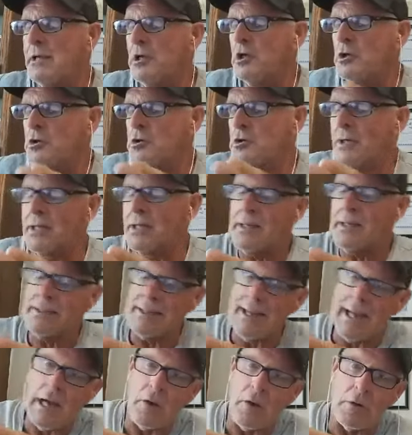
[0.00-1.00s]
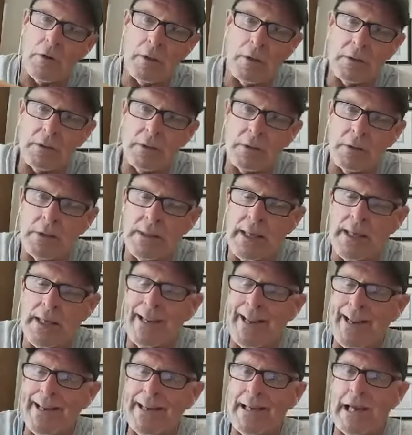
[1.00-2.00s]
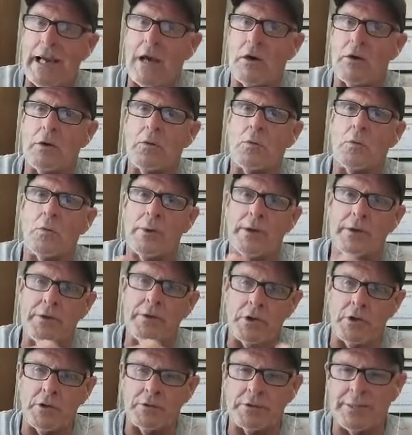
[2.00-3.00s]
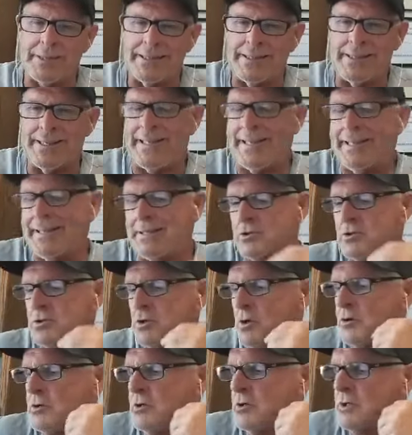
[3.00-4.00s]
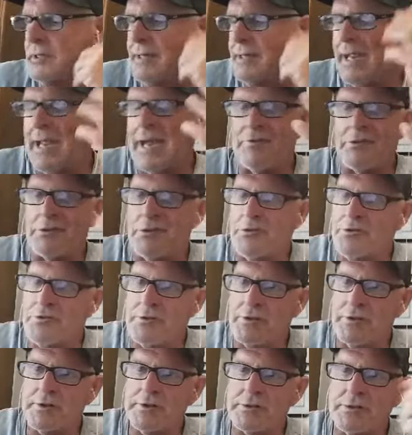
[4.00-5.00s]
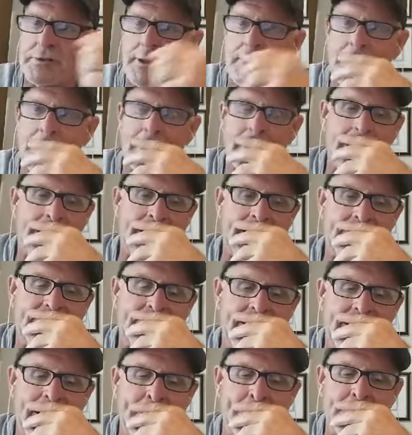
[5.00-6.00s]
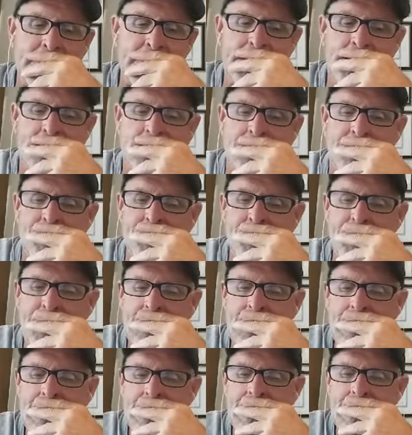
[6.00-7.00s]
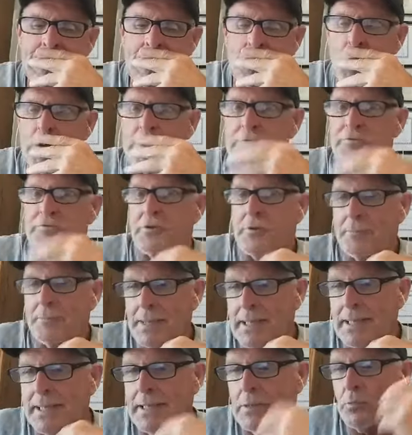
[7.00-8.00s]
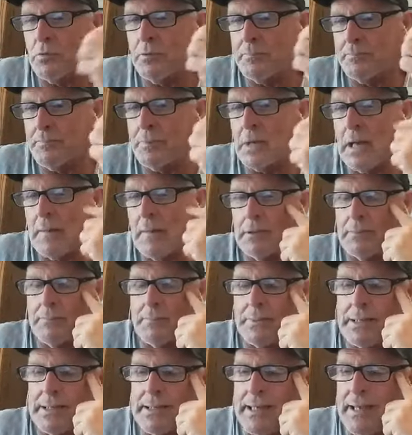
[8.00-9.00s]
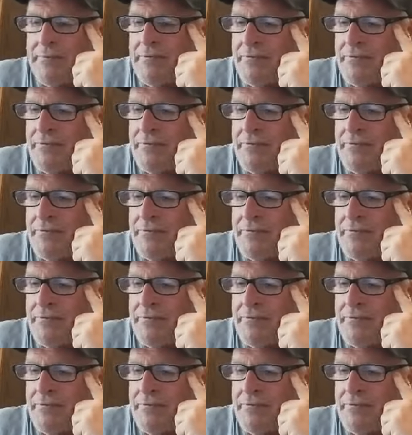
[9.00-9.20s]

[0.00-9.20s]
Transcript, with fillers: you got an 8-hour window to eat. So you can have your first high-fat meal, which for me would probably be